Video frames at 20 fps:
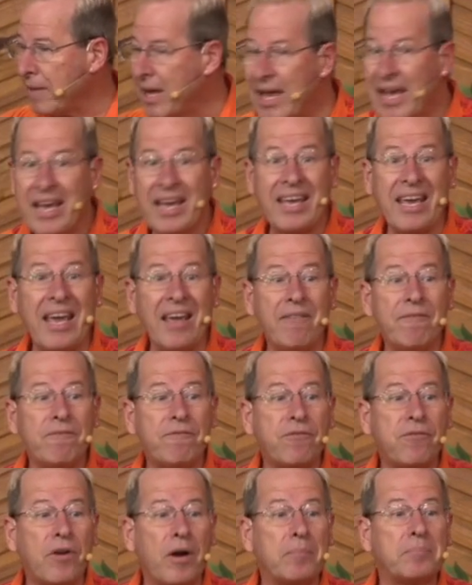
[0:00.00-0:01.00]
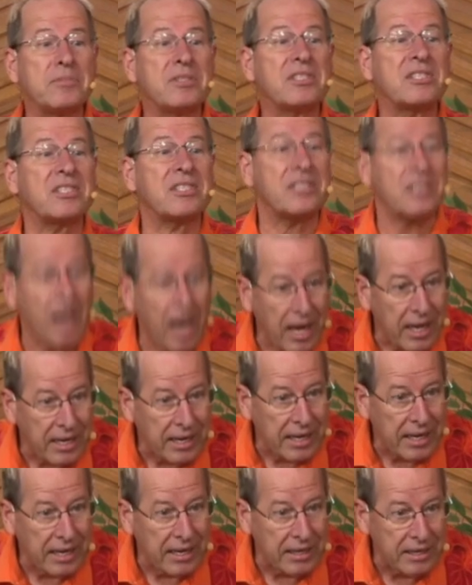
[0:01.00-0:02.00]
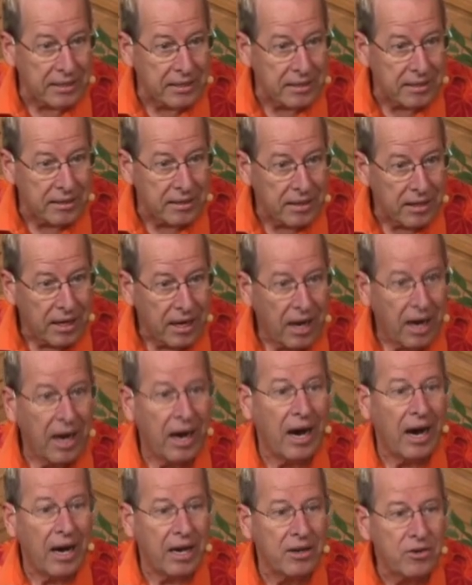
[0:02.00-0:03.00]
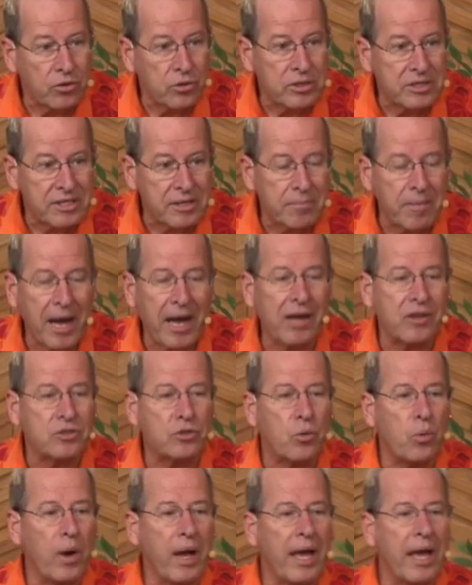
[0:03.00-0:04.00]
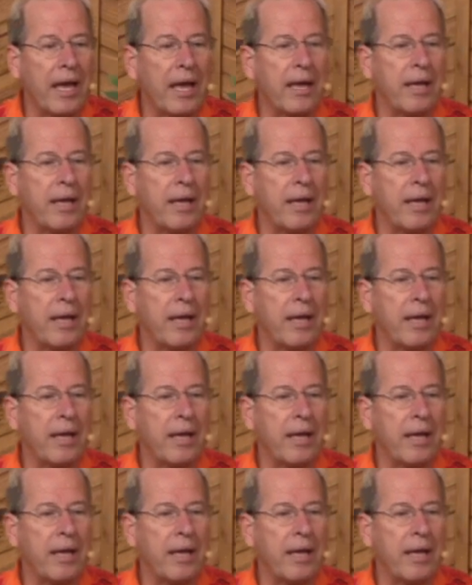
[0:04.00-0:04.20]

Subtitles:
It came from Scotland, hundreds of miles away.